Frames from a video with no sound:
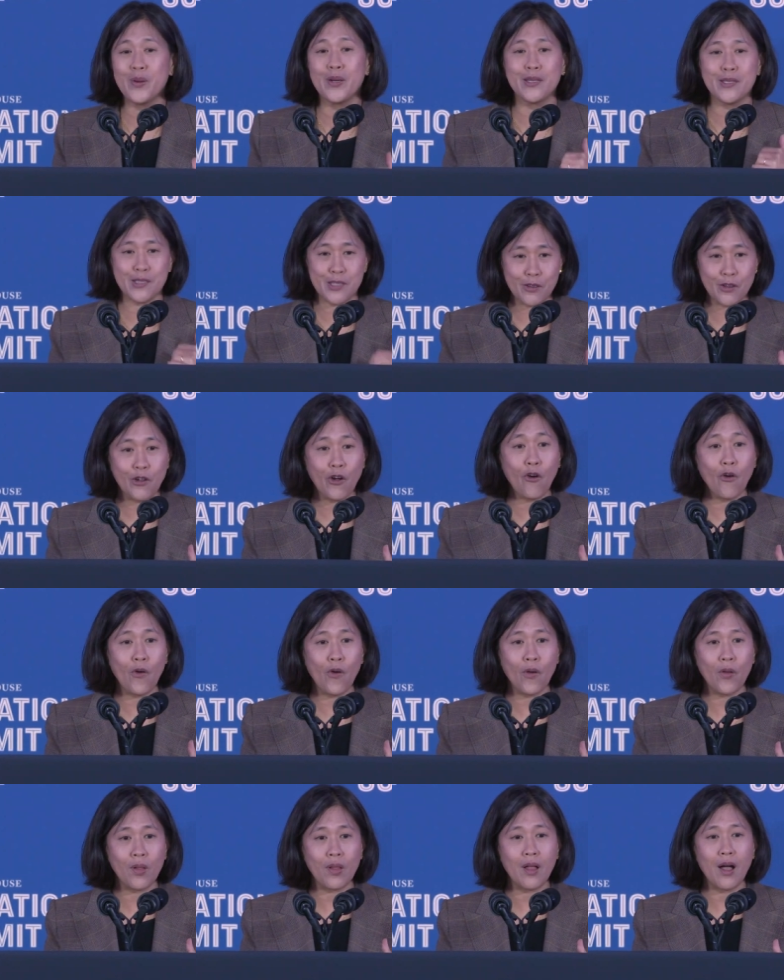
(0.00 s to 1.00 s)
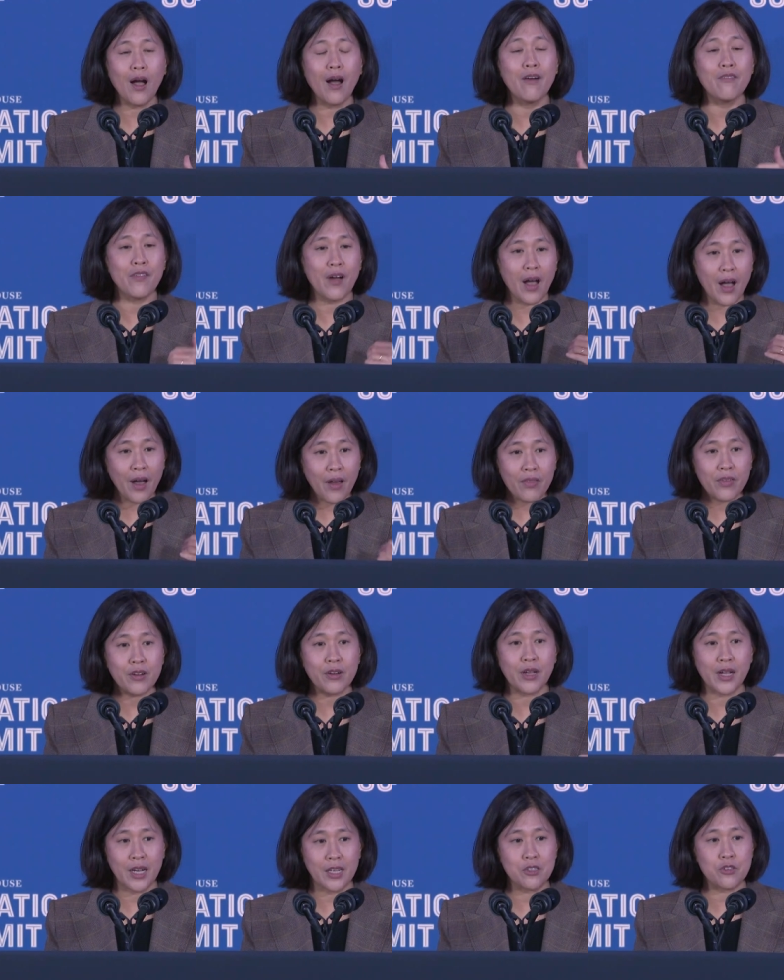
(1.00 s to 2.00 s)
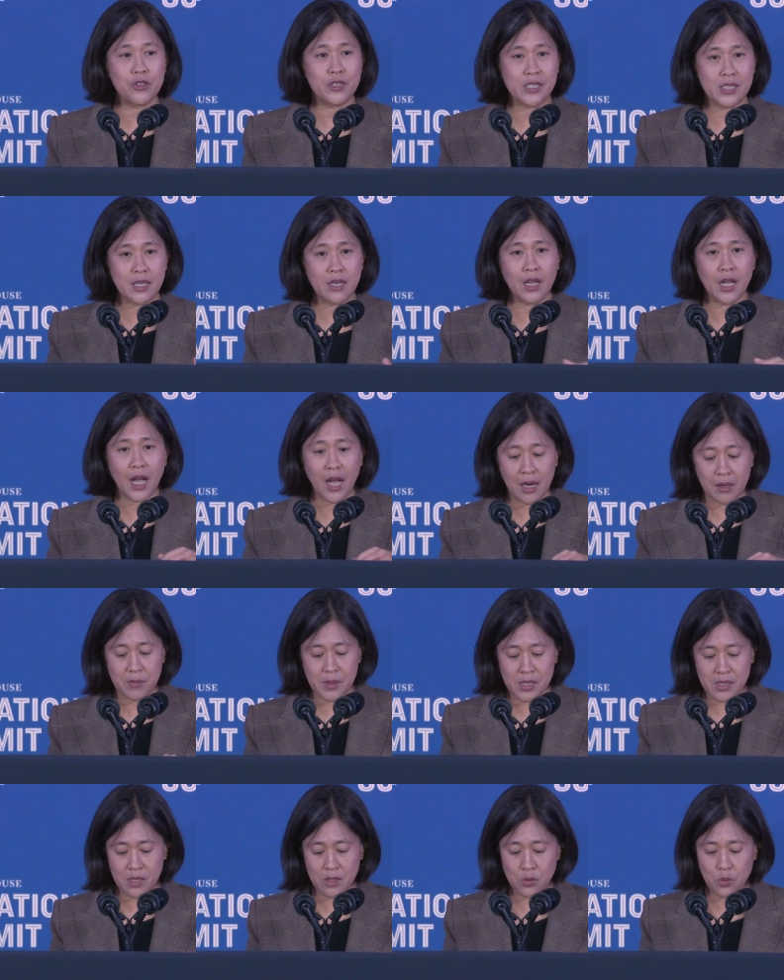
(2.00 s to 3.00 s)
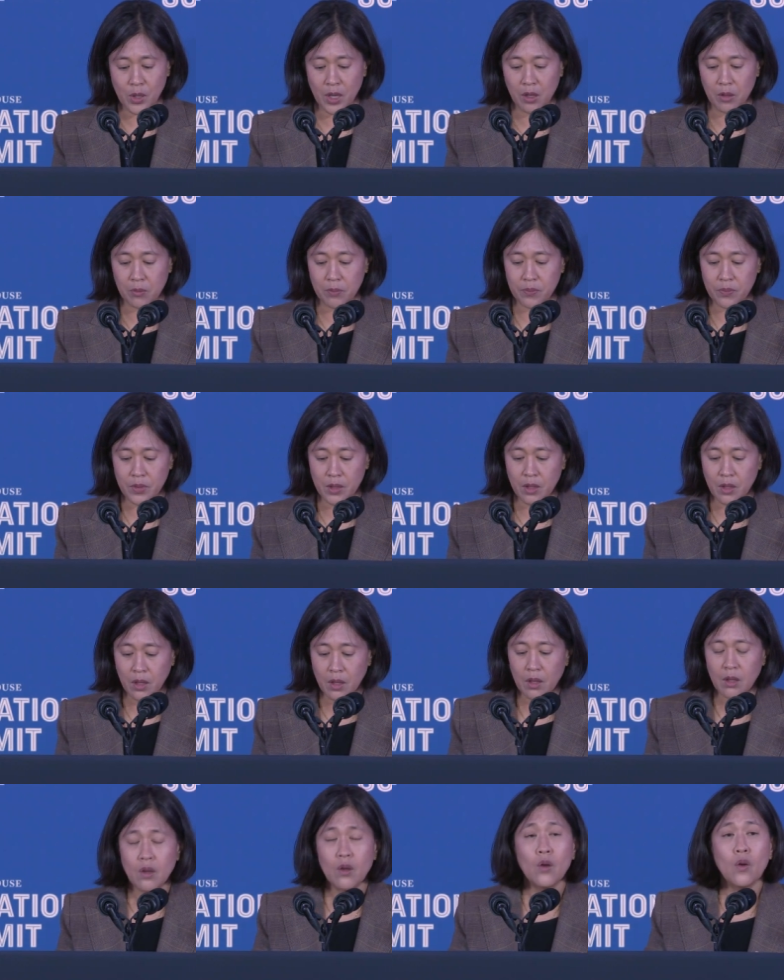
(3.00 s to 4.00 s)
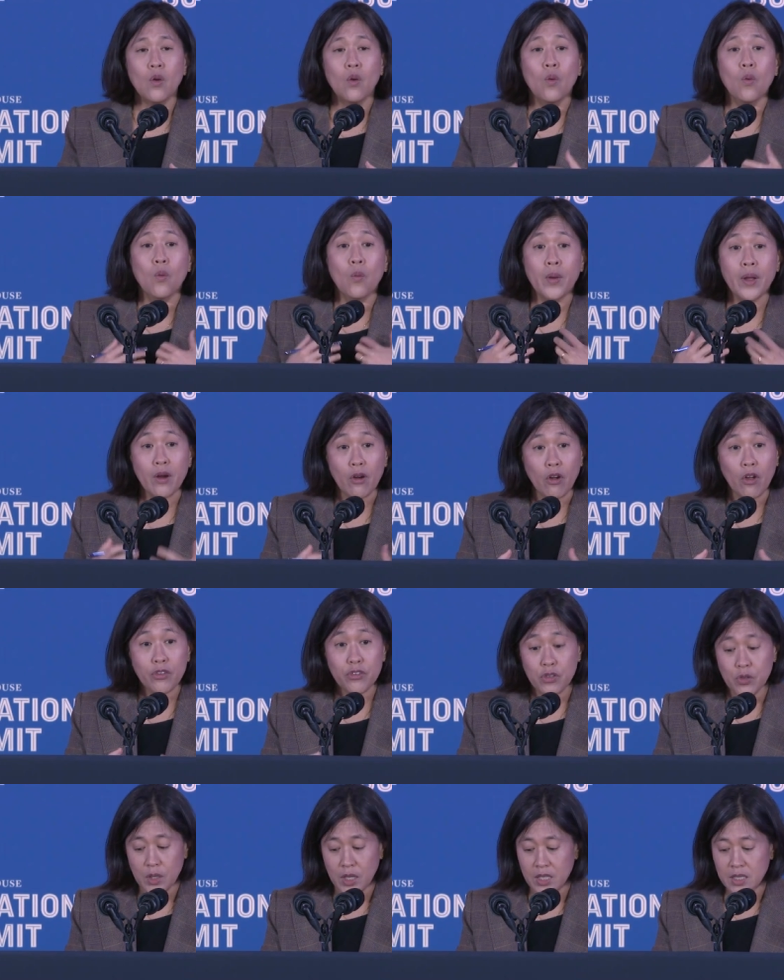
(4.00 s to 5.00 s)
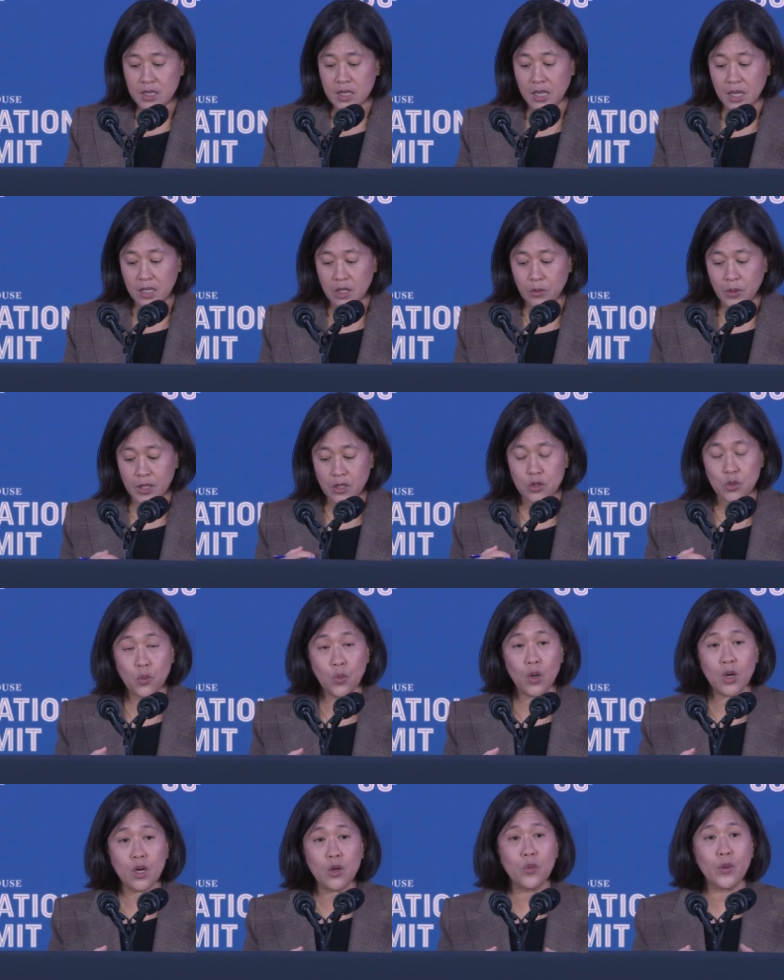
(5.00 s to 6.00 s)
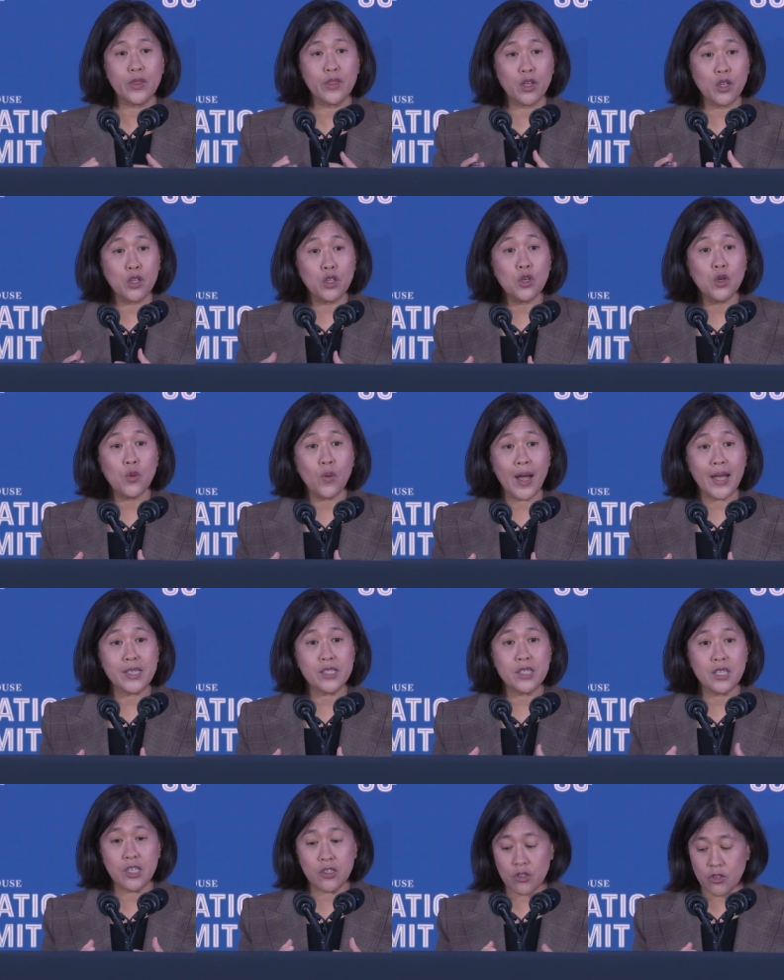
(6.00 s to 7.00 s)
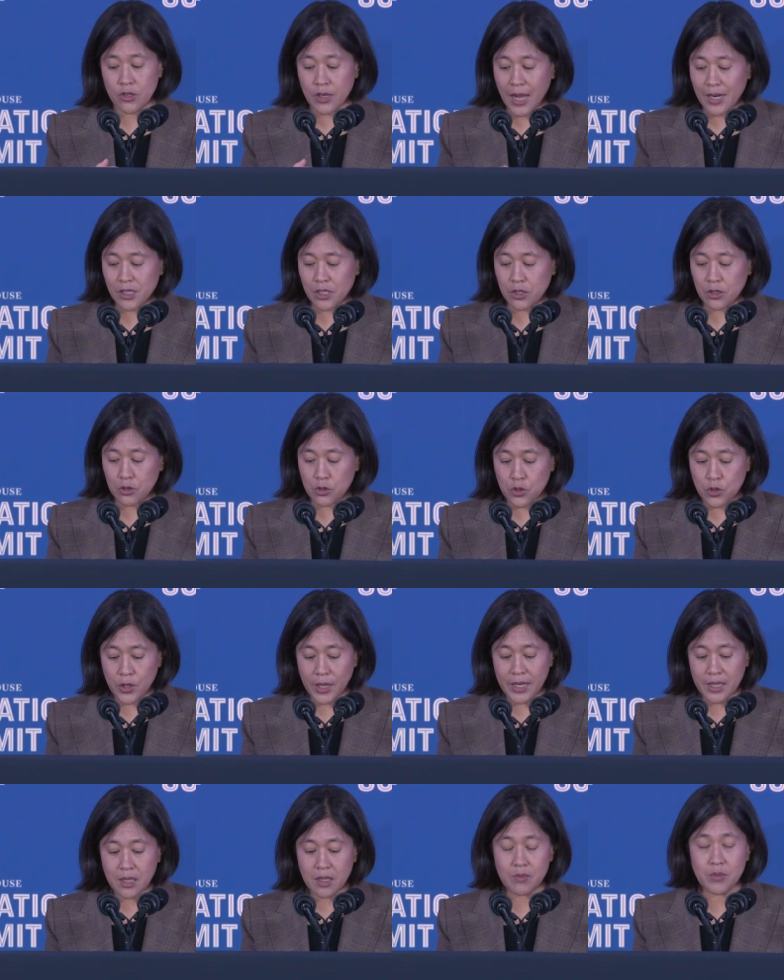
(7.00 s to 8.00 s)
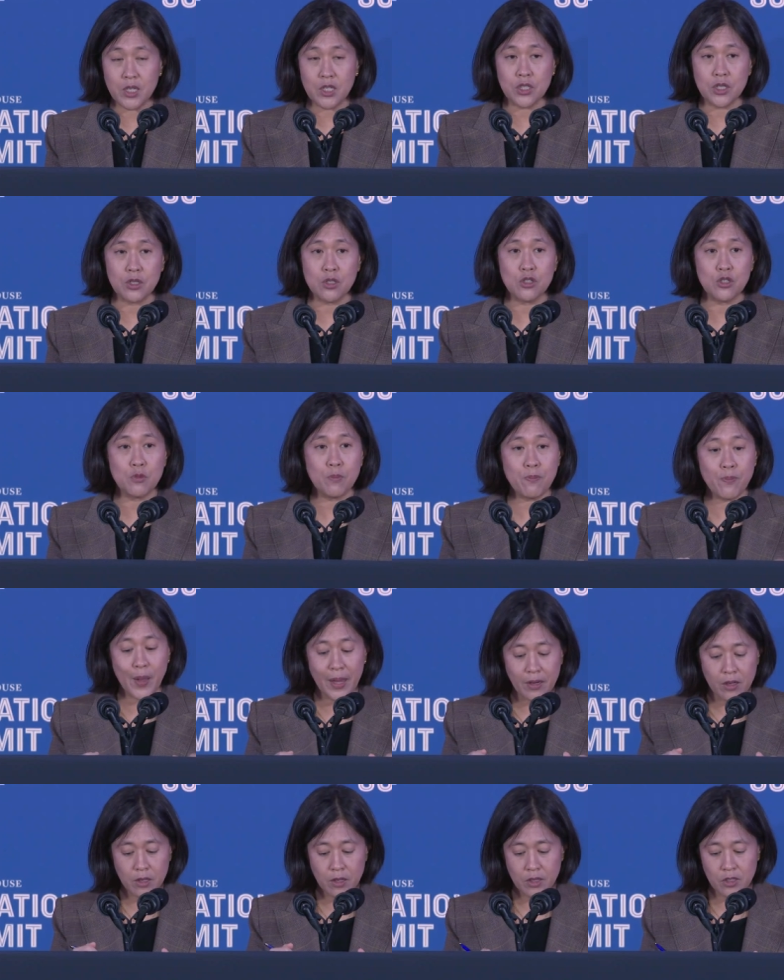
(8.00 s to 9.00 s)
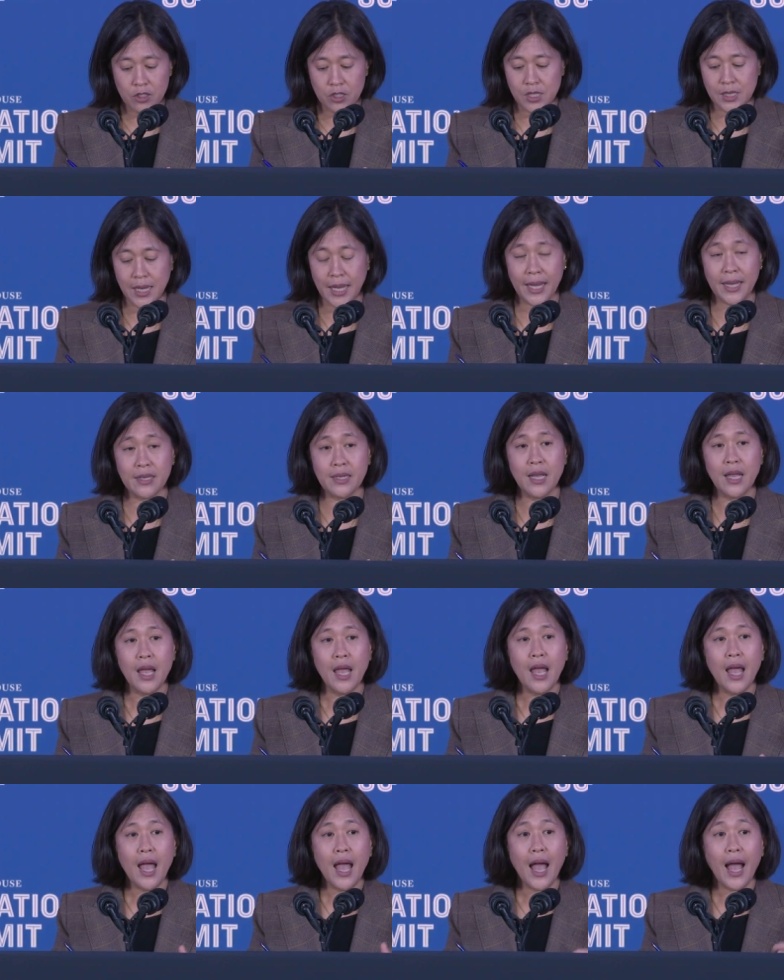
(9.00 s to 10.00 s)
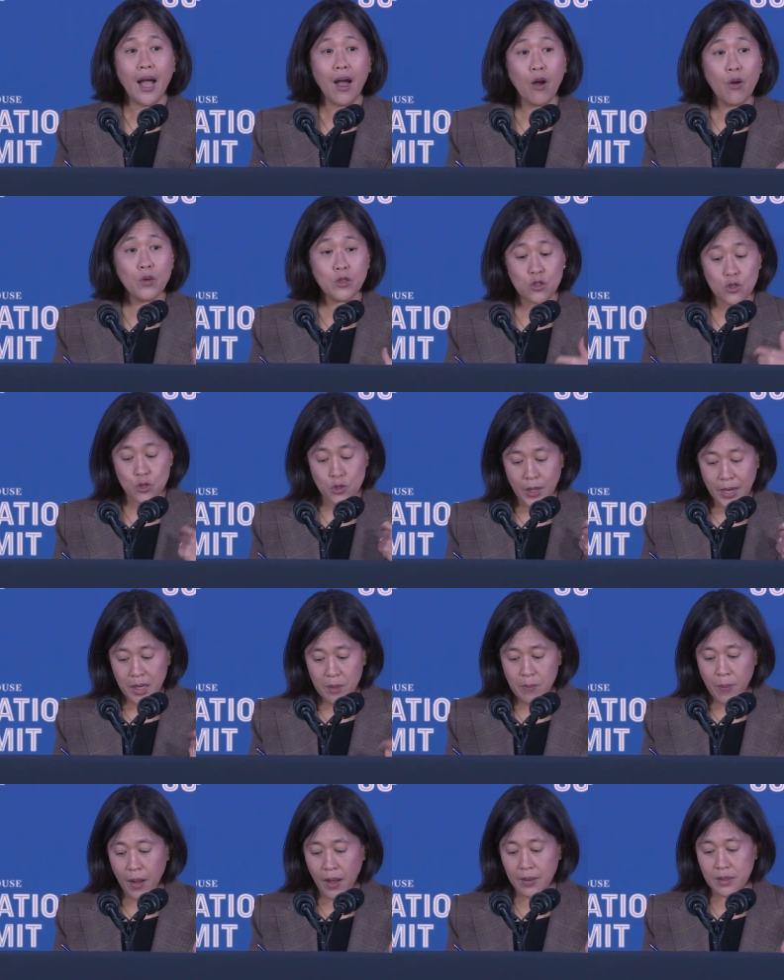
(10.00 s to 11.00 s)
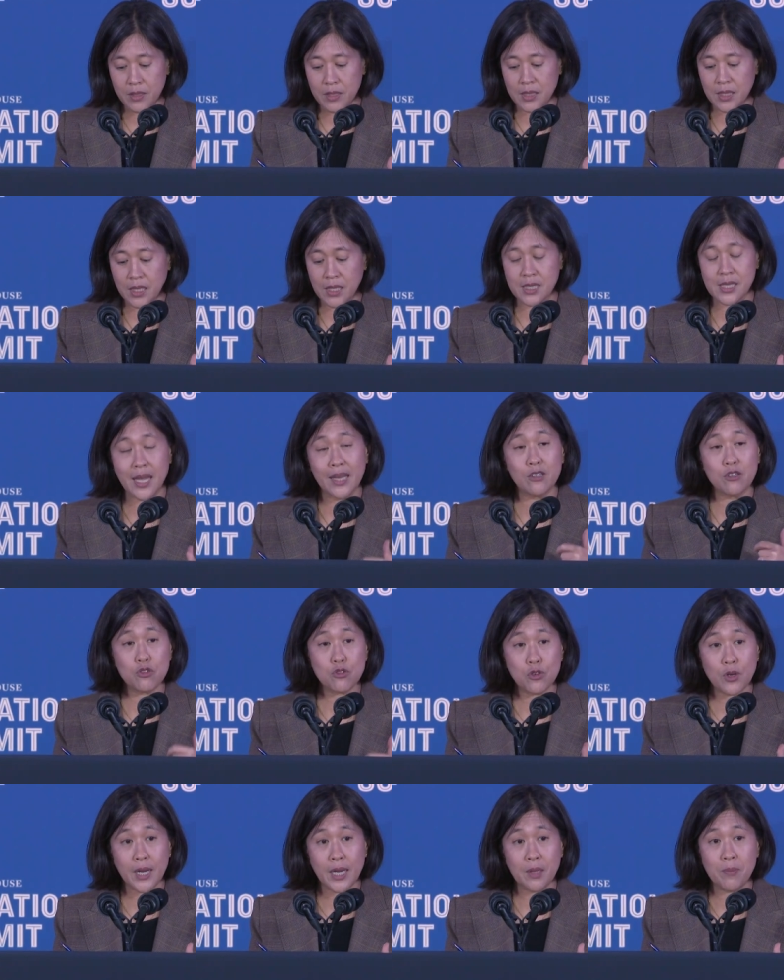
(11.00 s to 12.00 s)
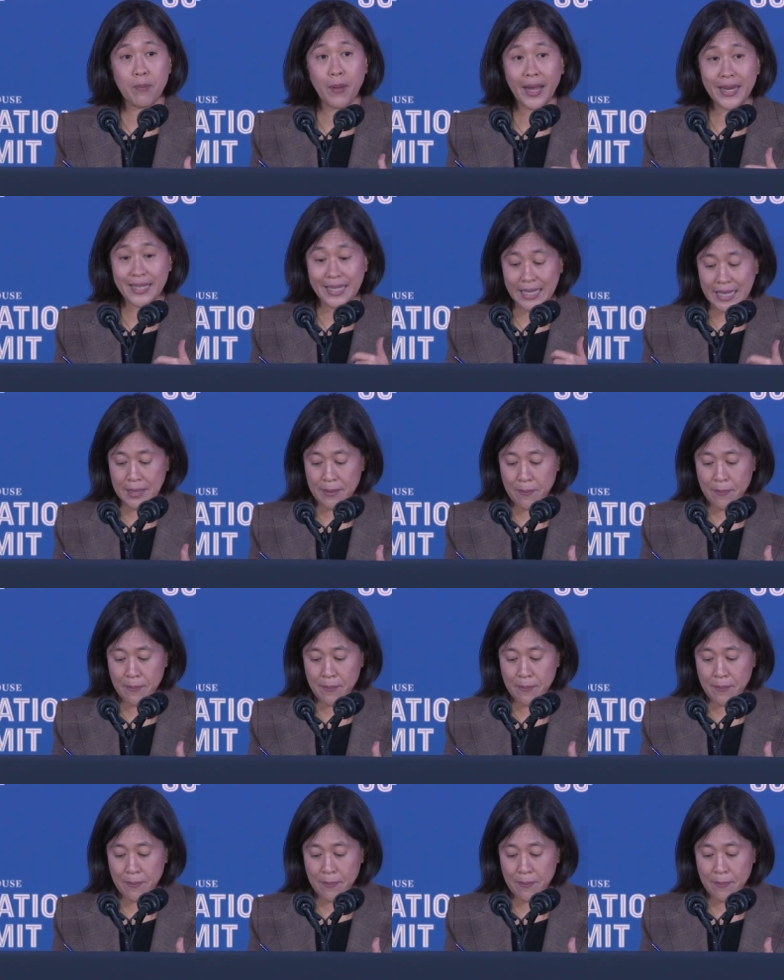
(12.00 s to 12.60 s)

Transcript: but is a goal of other countries and economies as well. We are also continuing to work with the U.S. International Trade Commission to better understand how trade policies and trade might